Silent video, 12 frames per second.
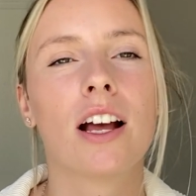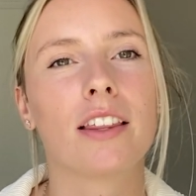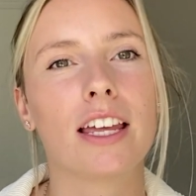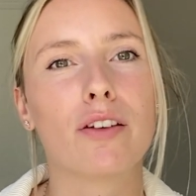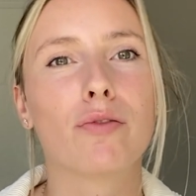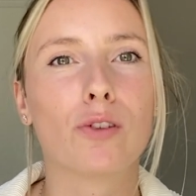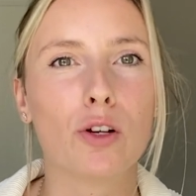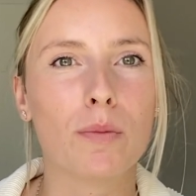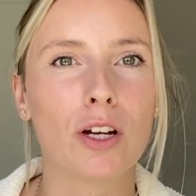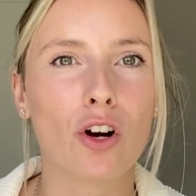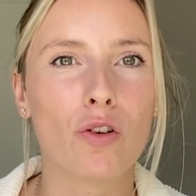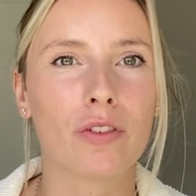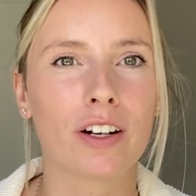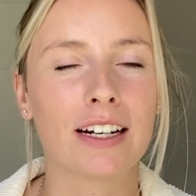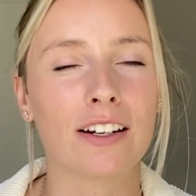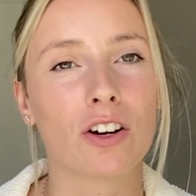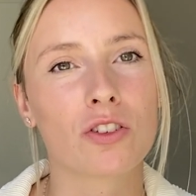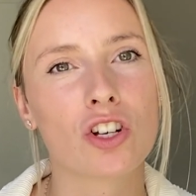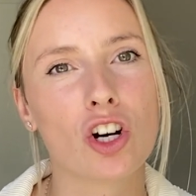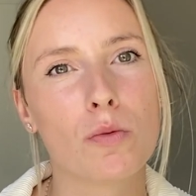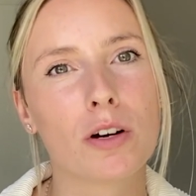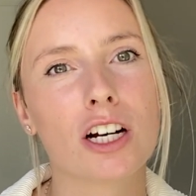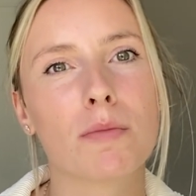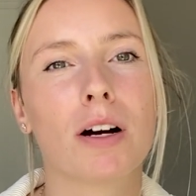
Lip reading: they flew me over in October.